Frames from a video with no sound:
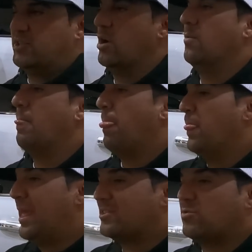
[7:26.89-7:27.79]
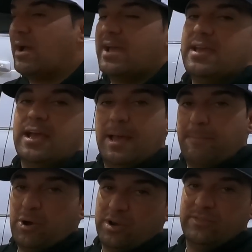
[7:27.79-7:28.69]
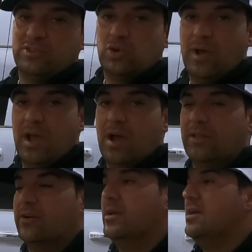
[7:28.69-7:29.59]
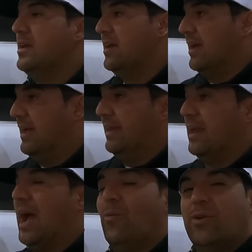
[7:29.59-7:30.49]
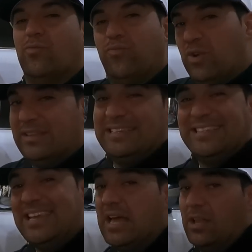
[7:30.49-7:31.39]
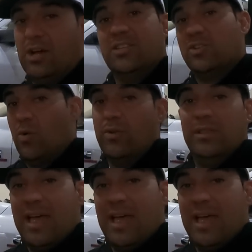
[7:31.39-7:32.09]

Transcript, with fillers: So that's why I put it in the toy hauler and I want to really see how long it's going to